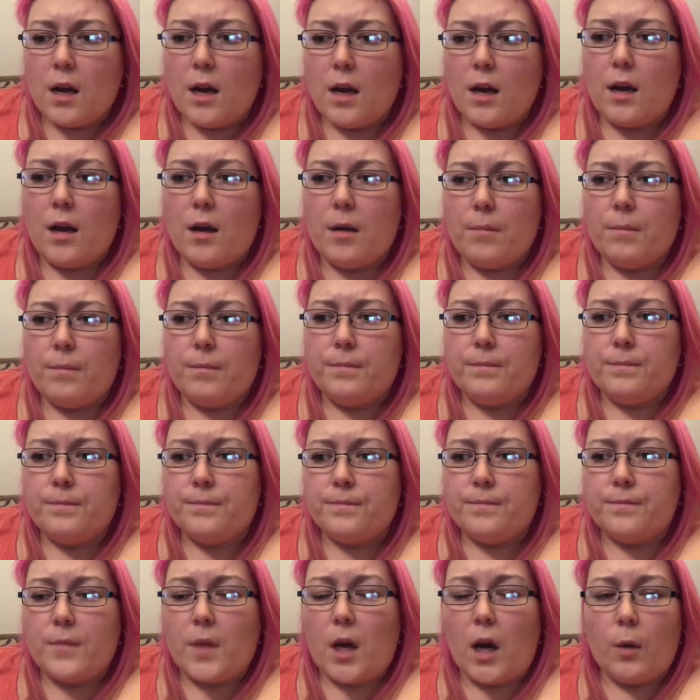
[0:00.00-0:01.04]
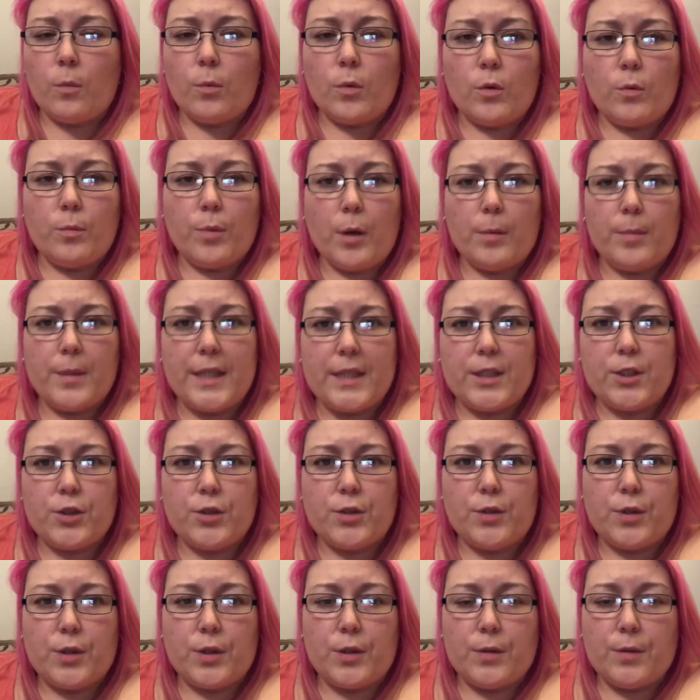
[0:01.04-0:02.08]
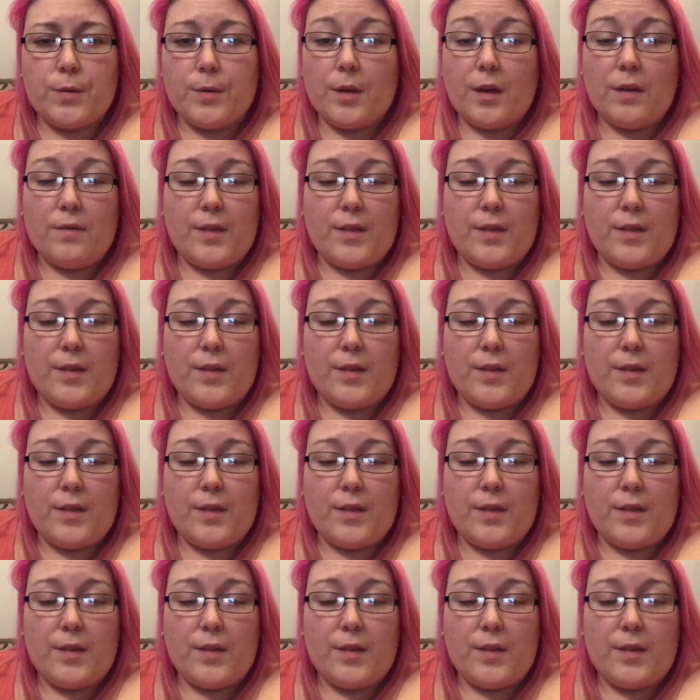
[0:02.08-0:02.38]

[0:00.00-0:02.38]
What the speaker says: I will probably just do